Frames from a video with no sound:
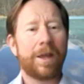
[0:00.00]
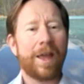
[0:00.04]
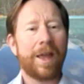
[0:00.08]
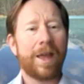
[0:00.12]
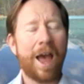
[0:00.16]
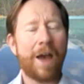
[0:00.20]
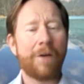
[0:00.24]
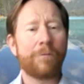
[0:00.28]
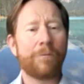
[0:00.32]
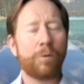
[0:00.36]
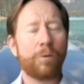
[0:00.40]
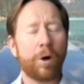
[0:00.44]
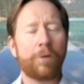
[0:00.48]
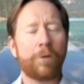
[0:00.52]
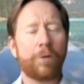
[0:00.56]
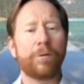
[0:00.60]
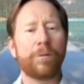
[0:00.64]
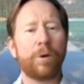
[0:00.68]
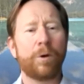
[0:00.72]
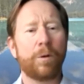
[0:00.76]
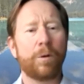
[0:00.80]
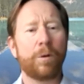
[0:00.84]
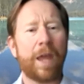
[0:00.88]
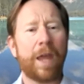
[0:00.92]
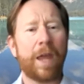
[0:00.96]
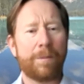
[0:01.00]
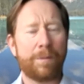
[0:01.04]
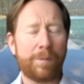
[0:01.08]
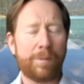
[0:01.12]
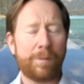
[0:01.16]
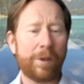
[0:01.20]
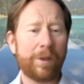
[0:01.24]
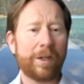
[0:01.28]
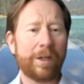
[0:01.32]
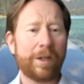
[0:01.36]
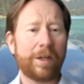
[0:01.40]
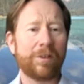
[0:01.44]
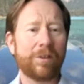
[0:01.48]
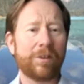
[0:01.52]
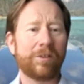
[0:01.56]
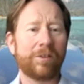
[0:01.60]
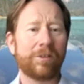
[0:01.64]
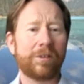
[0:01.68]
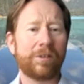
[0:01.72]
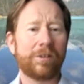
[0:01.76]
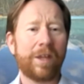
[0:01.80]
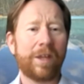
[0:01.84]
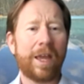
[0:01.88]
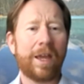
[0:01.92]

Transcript: have work from home capabilities?